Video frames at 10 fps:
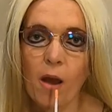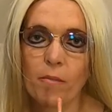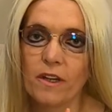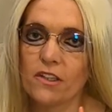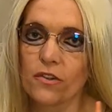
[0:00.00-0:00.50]

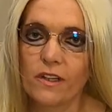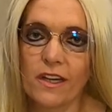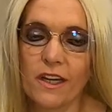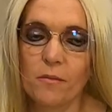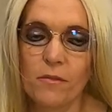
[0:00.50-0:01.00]
Please don't
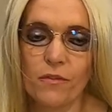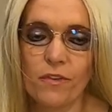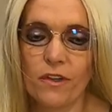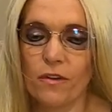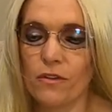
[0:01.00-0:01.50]
hate me if
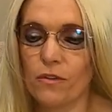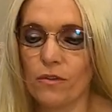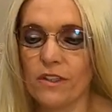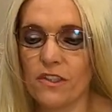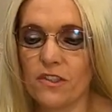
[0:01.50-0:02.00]
I don't
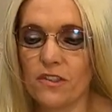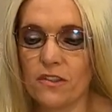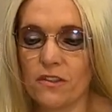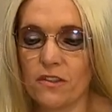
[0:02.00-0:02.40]
do this